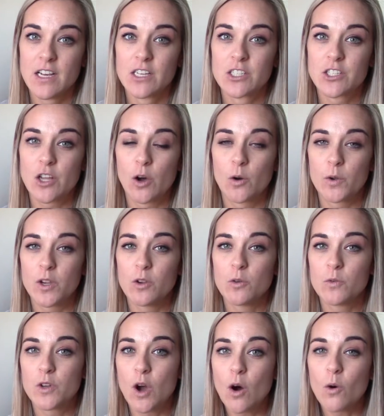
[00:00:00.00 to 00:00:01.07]
So
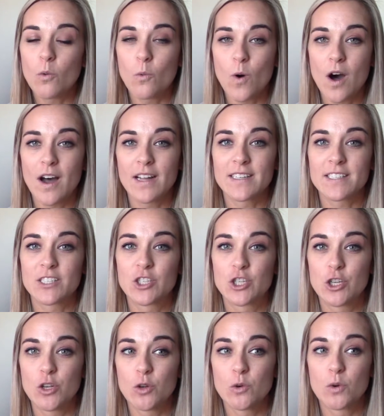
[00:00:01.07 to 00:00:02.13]
you don't want
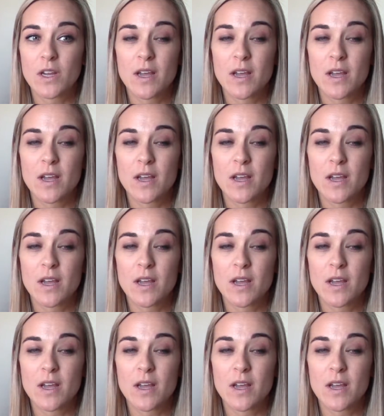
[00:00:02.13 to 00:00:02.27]
to